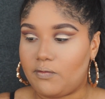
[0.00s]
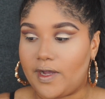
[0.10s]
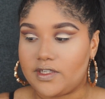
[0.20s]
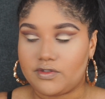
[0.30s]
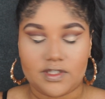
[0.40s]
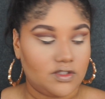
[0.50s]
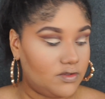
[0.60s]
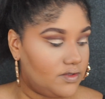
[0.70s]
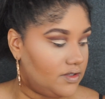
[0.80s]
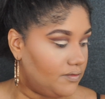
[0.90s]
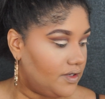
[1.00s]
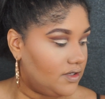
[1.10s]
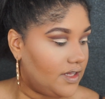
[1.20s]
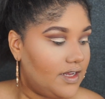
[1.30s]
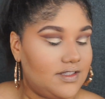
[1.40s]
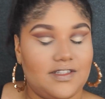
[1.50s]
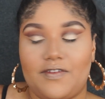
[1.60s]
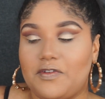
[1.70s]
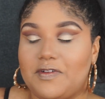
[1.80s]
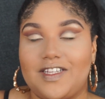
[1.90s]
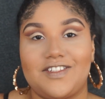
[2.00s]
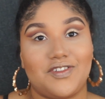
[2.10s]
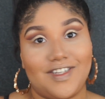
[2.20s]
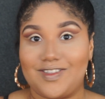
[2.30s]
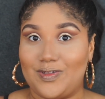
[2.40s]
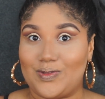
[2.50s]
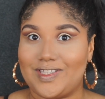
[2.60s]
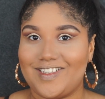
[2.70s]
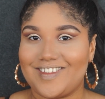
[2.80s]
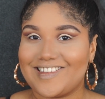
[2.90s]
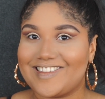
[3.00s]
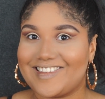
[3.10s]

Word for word: white translucent one that's never really translucent.